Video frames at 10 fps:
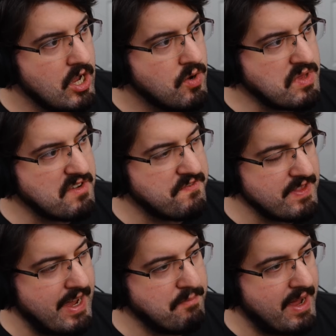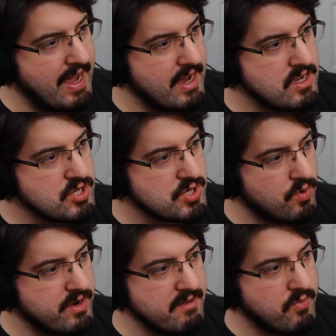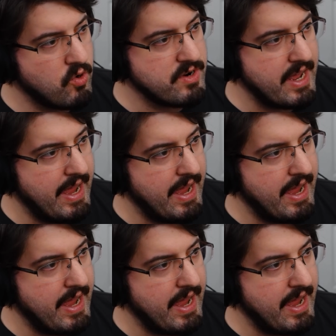with a flight pack, sword and board,